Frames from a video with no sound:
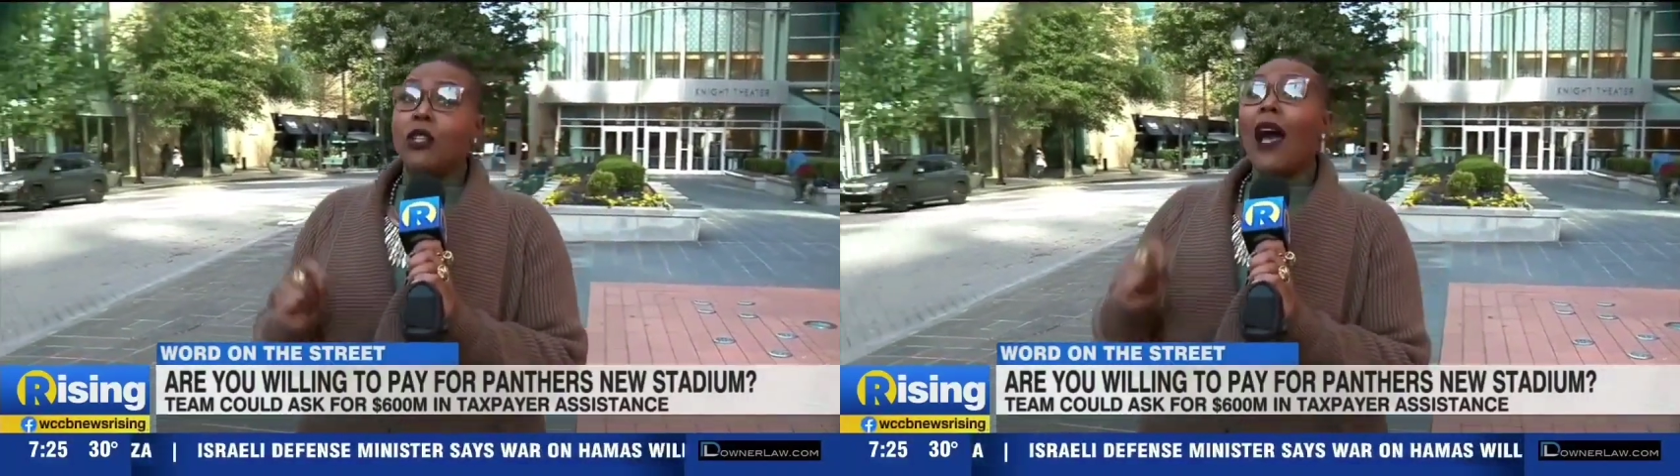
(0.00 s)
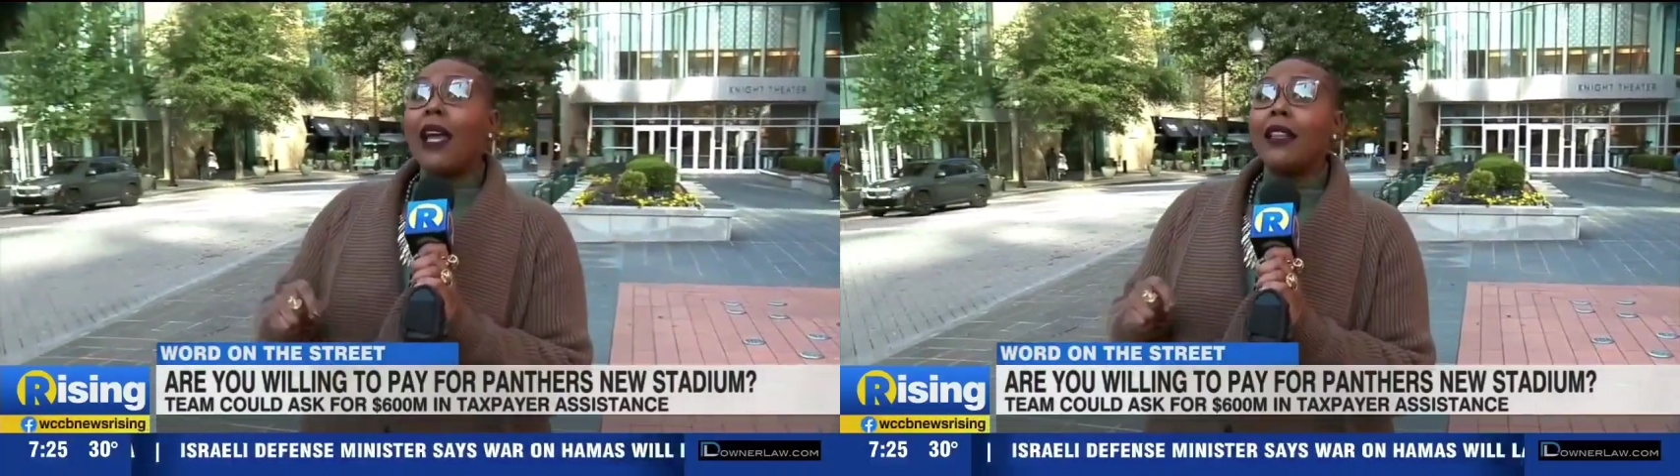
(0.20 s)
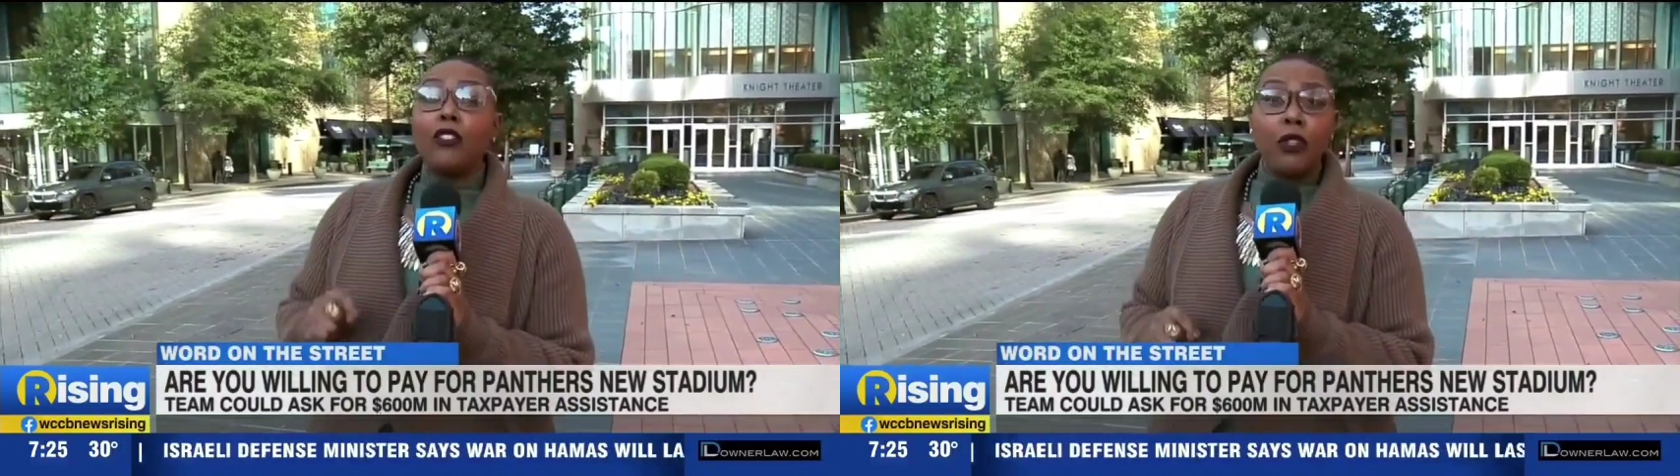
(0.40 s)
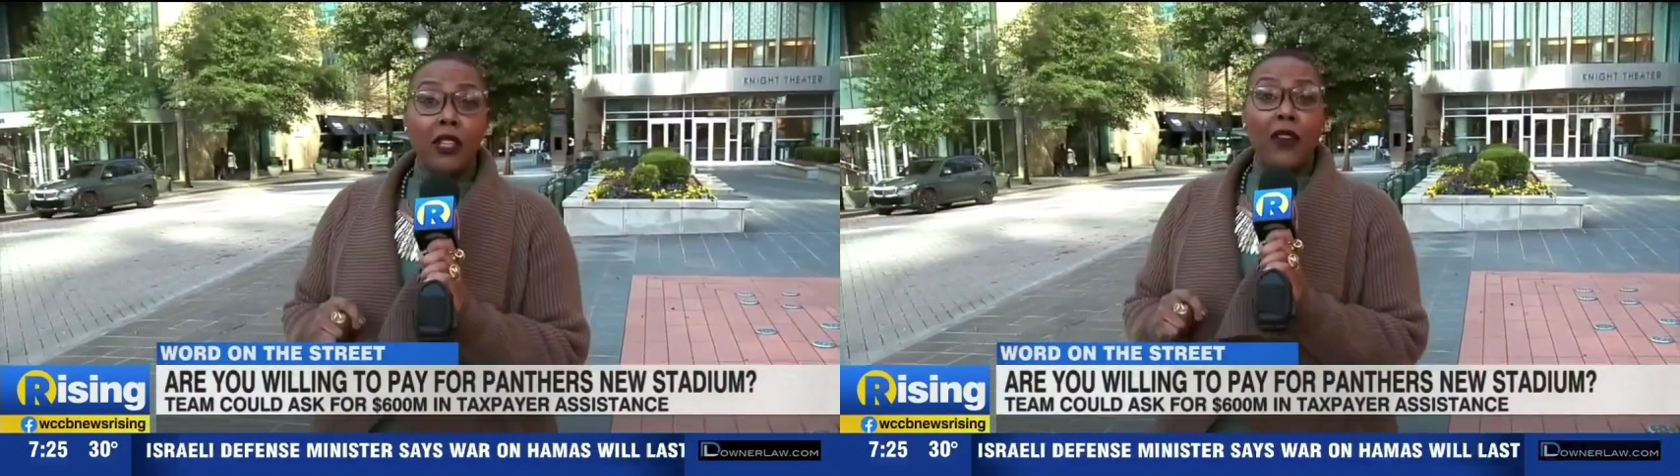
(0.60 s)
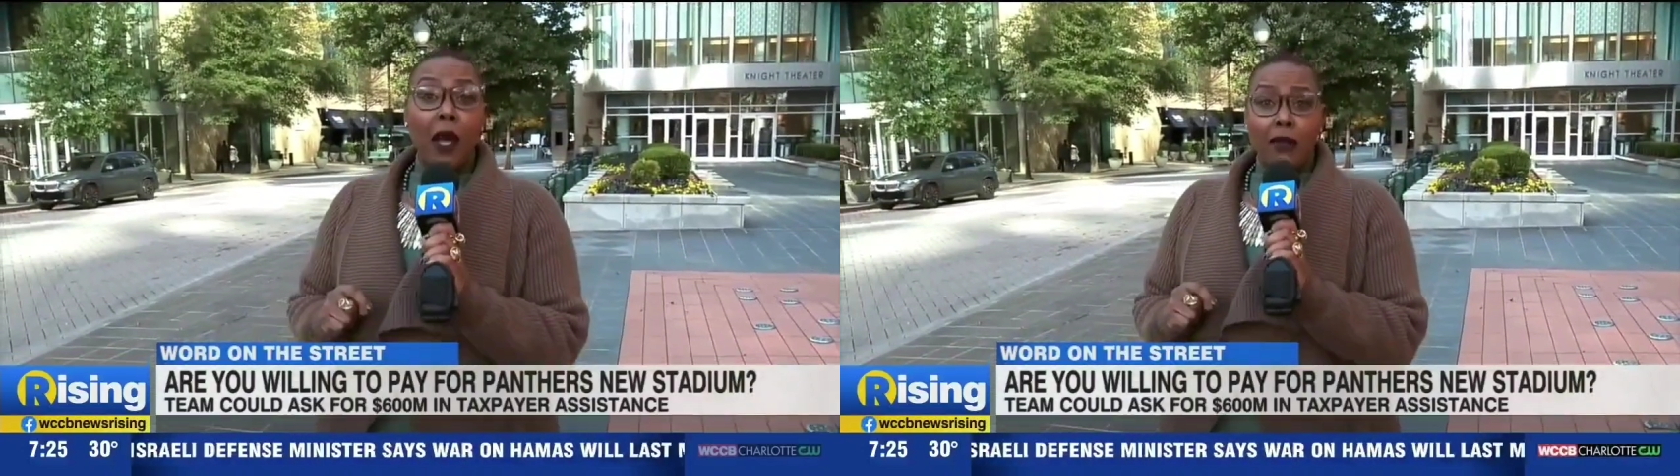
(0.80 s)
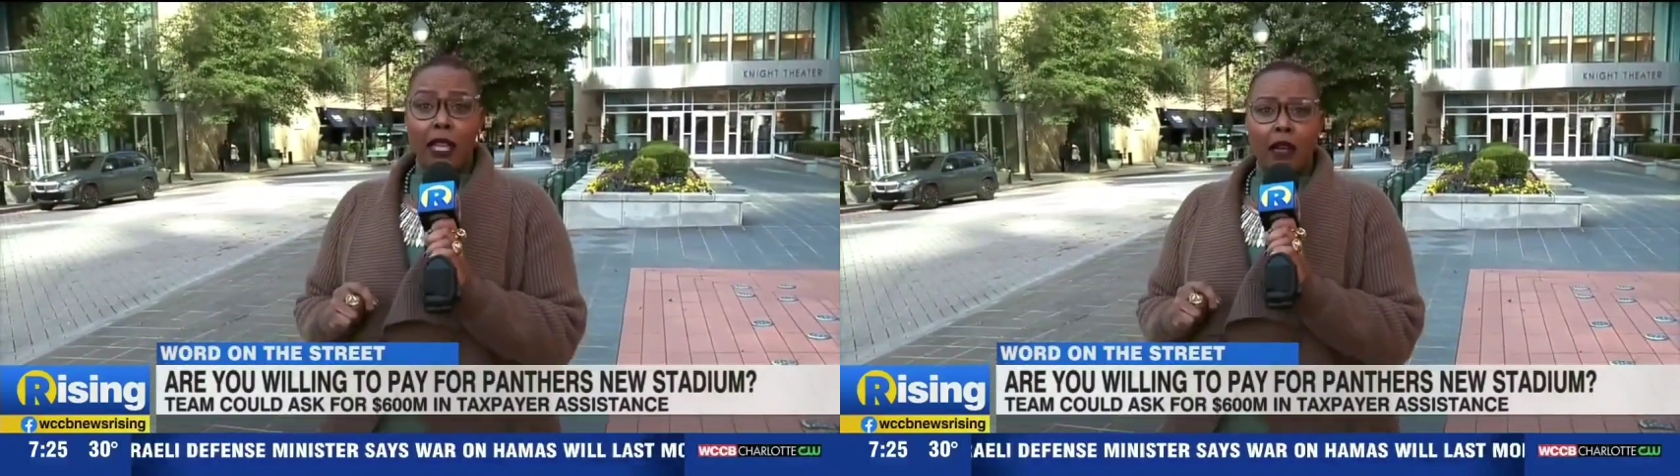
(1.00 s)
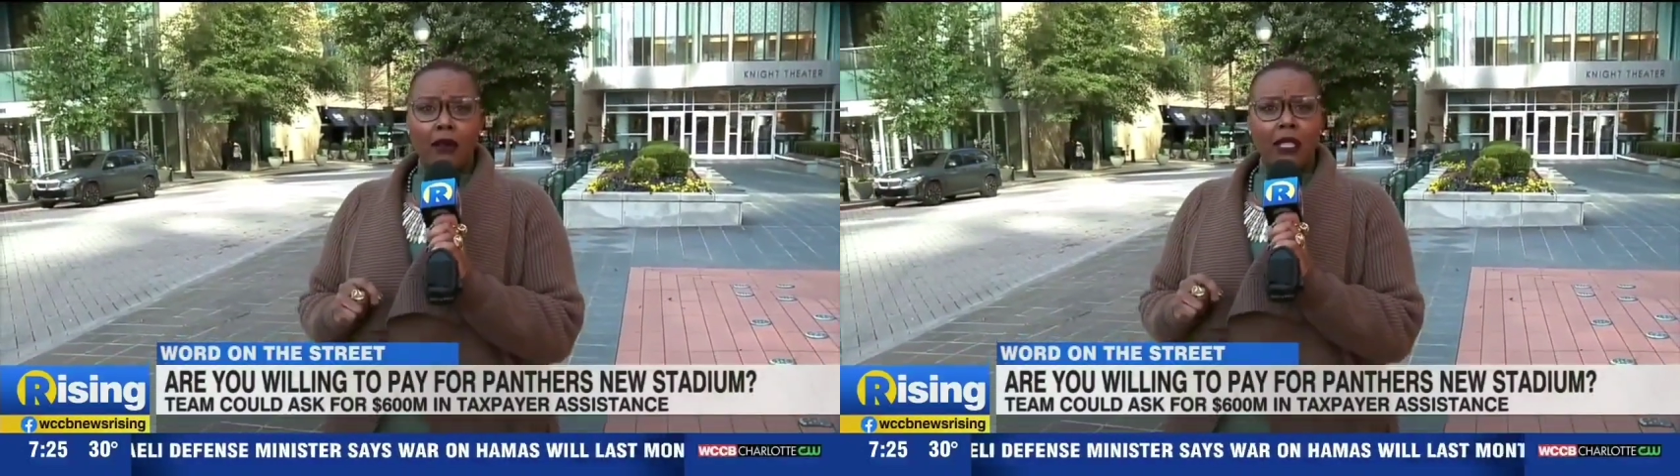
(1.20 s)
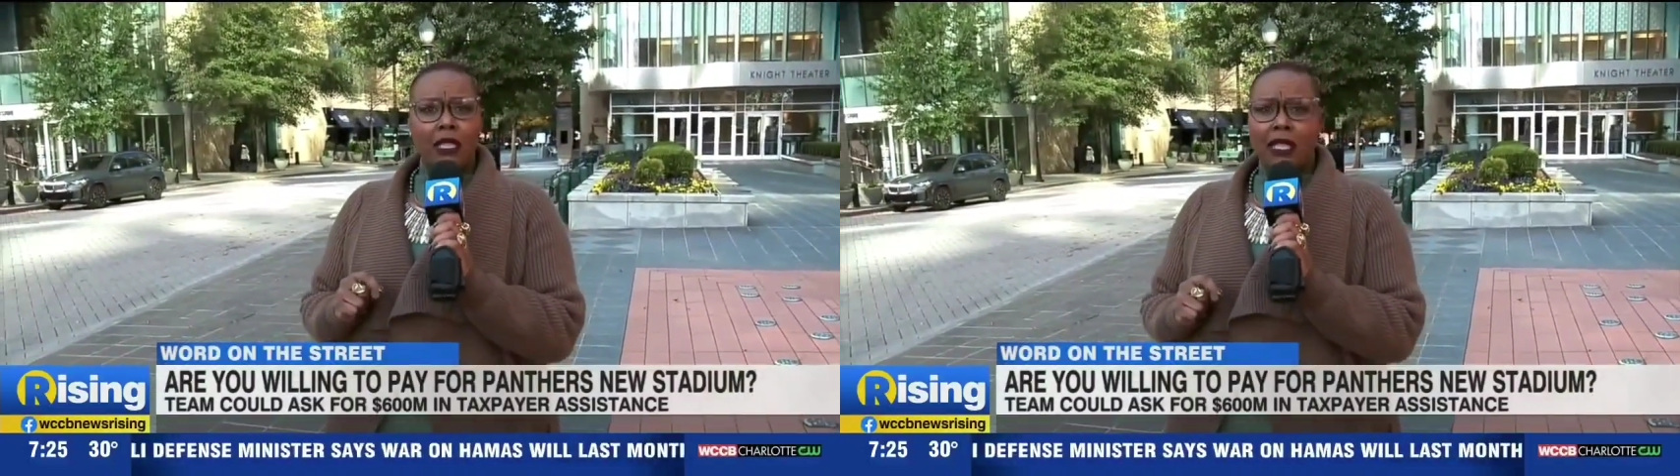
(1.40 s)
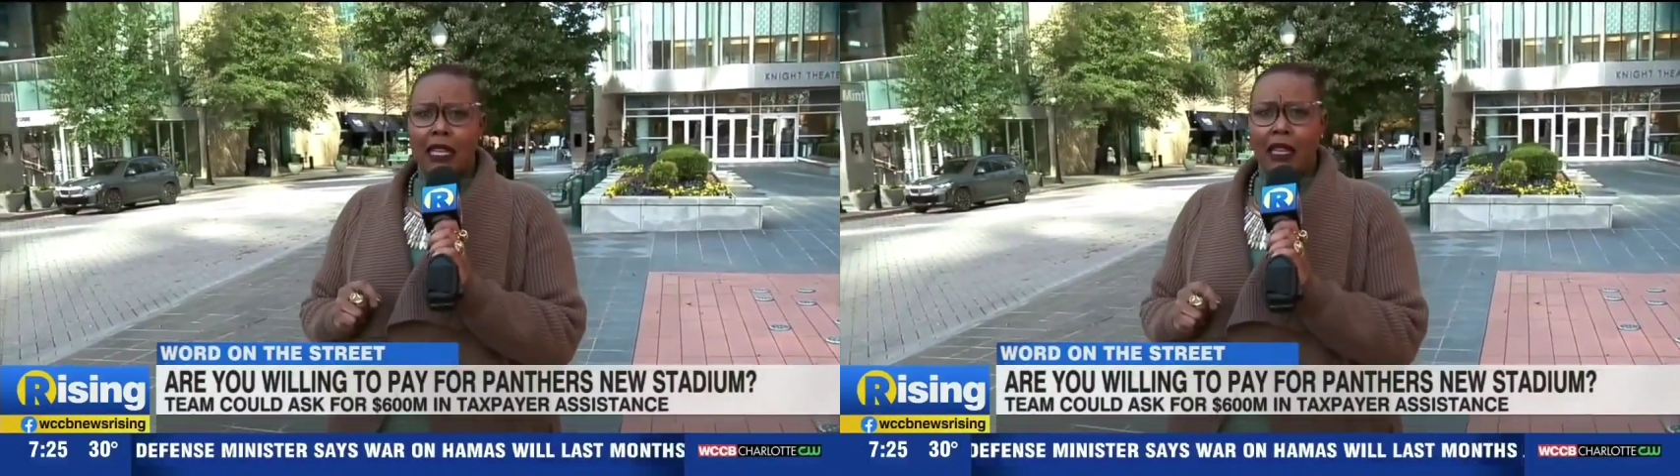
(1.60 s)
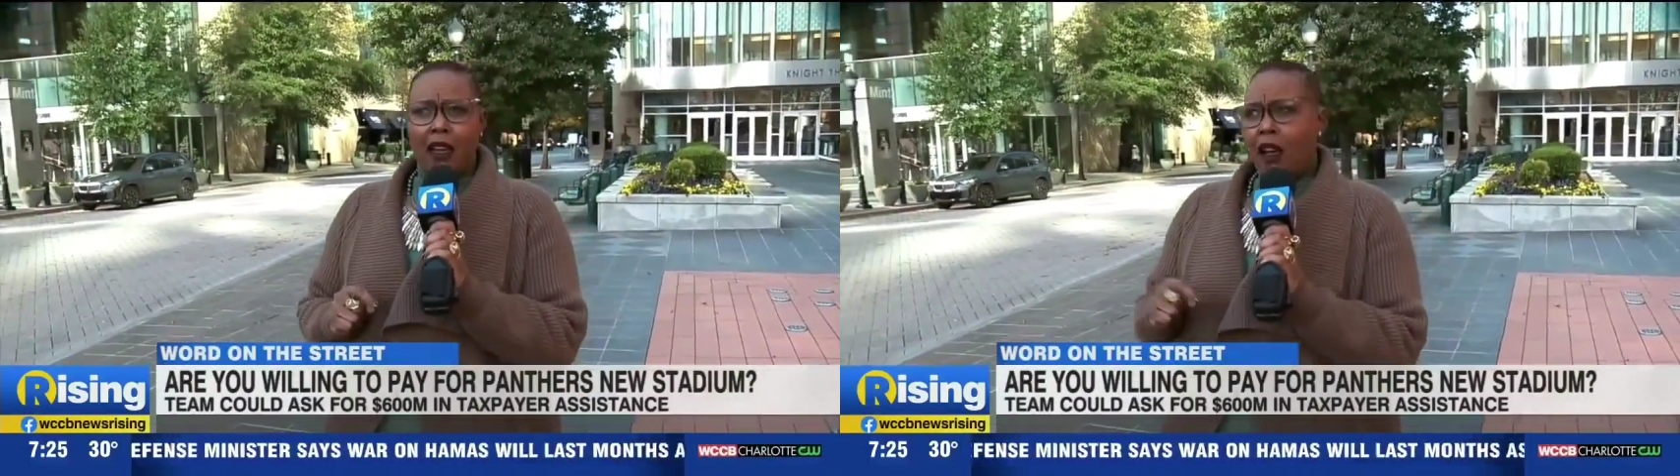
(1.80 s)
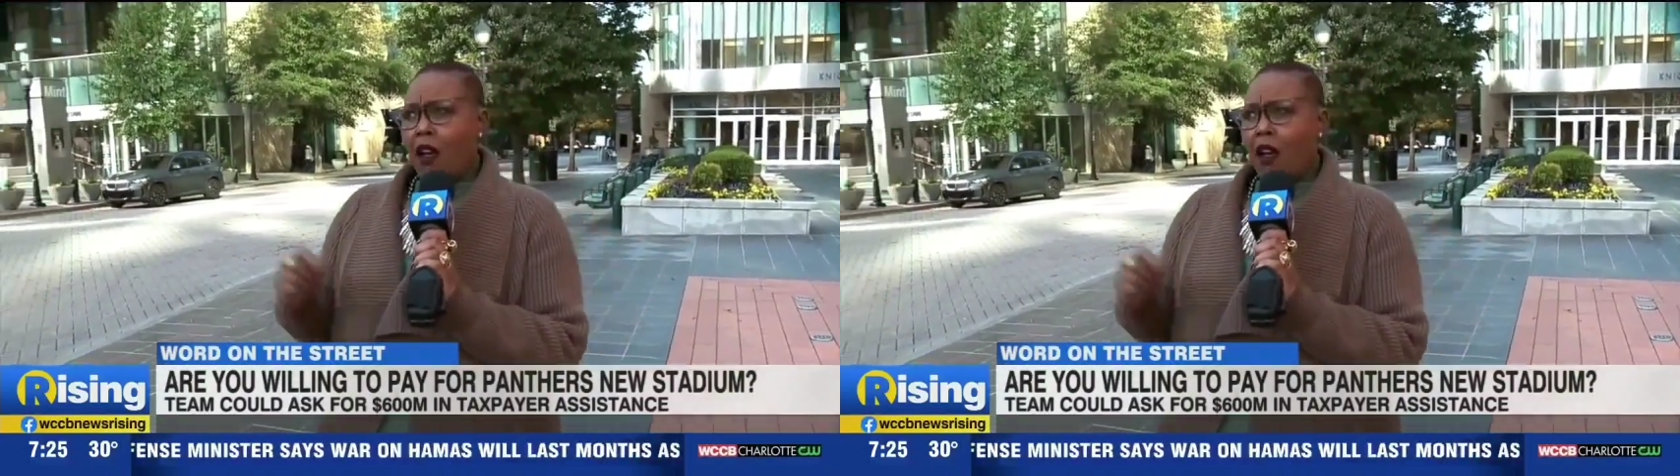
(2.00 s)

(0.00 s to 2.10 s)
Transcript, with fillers: So I hit the streets of Uptown to see